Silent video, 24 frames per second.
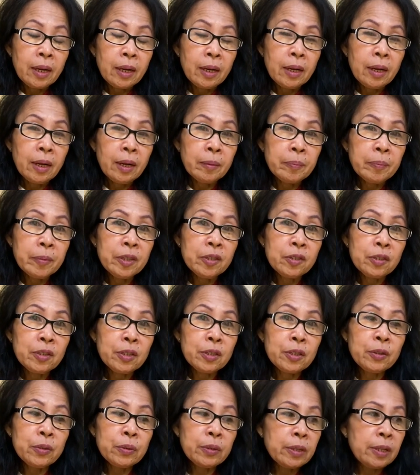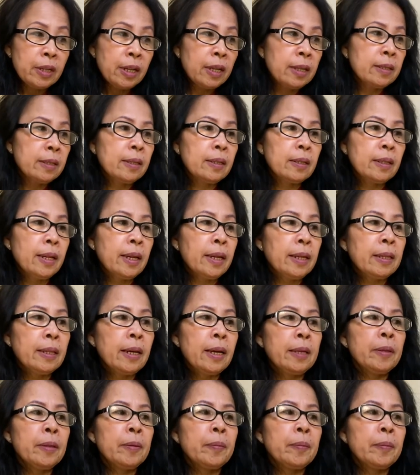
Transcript: Half inches, you slice it like that.